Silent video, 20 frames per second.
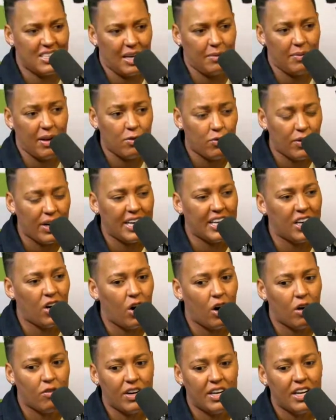team, they really
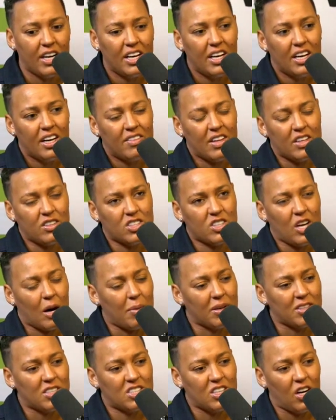are, and they just come
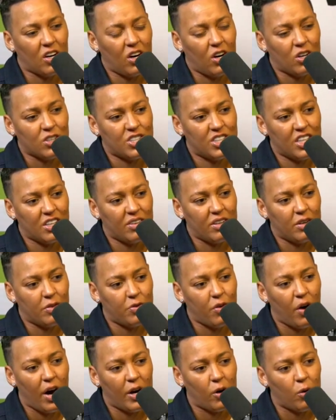unstuck last year in the
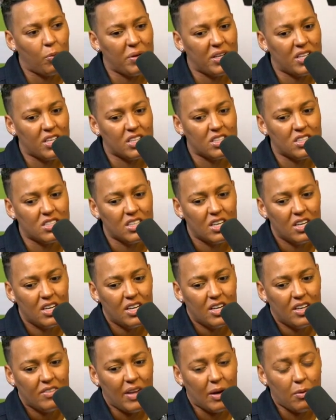final because
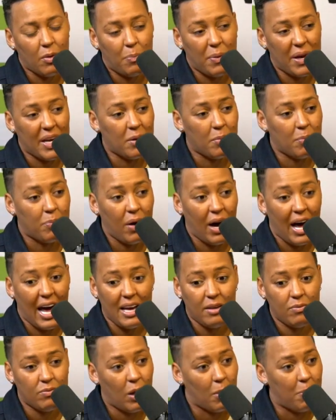they were beaten
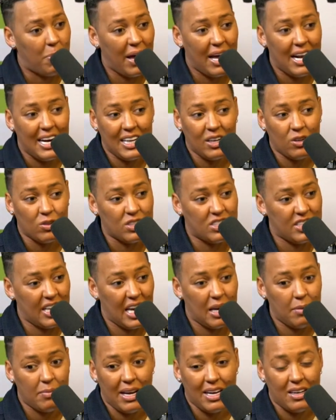by a better Lyon
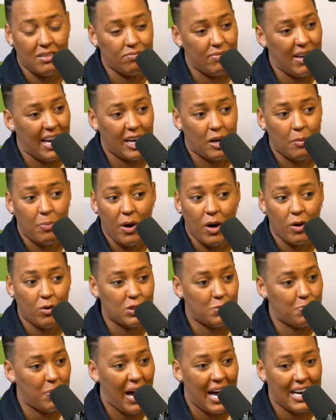team, and Hegerberg was
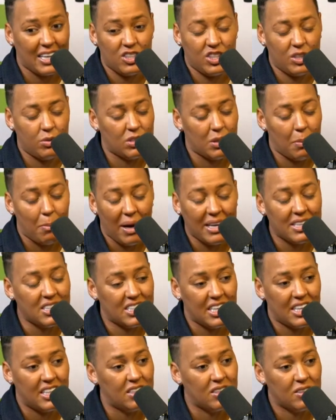back, and she was amazing.